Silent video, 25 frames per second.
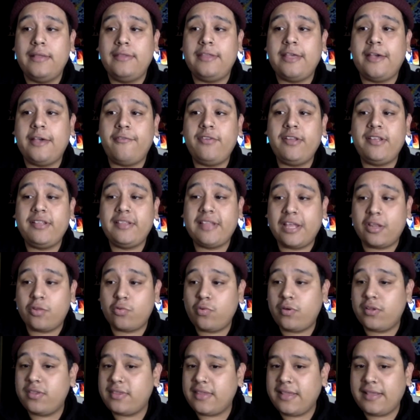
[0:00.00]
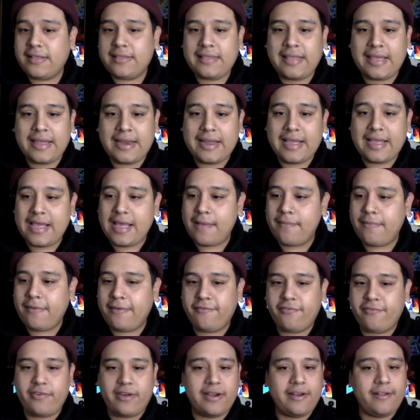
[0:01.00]
definitely that's one thing that I have
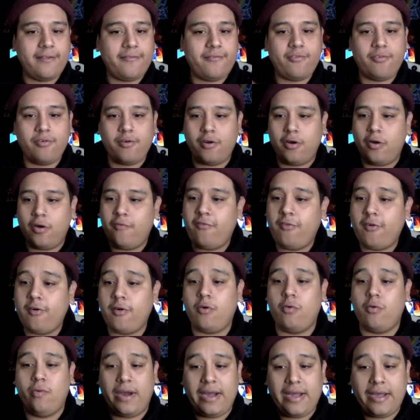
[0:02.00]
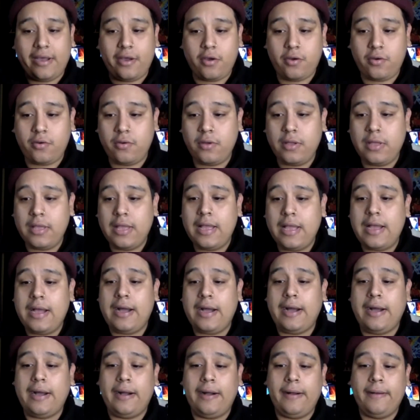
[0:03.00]
been fighting for a while.
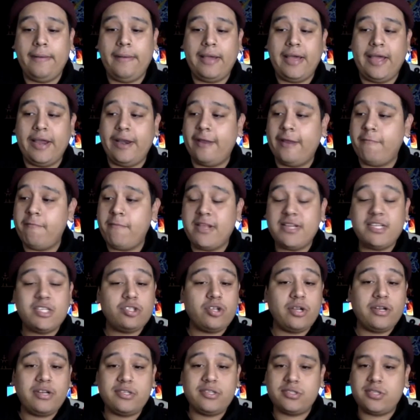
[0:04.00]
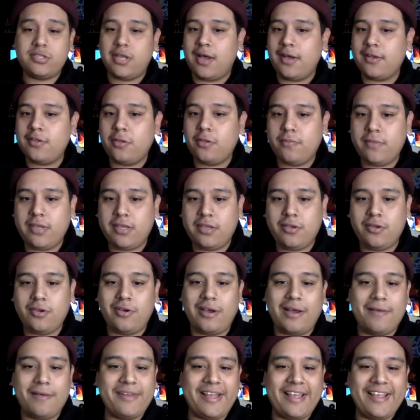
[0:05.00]
And administrators talk to me.
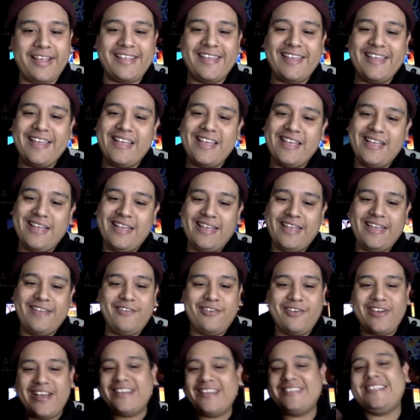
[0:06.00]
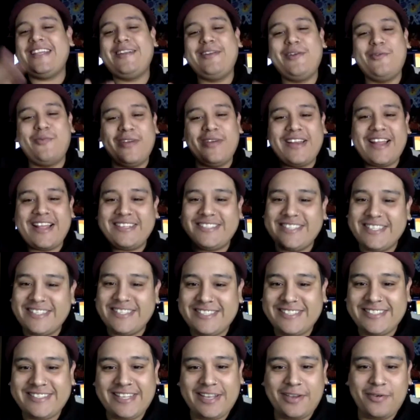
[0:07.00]
I'm like, if you ask anyone at
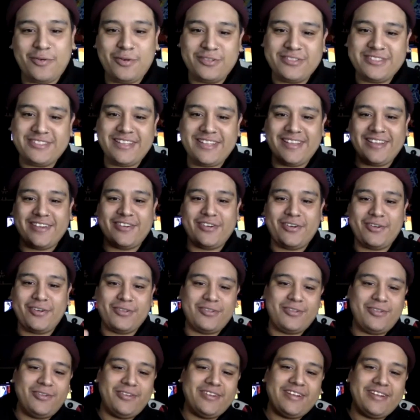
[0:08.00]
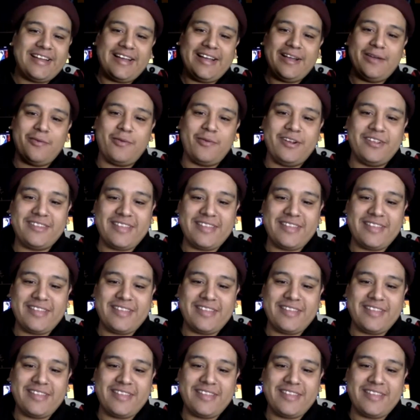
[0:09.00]
CCC who's the go-to guy where they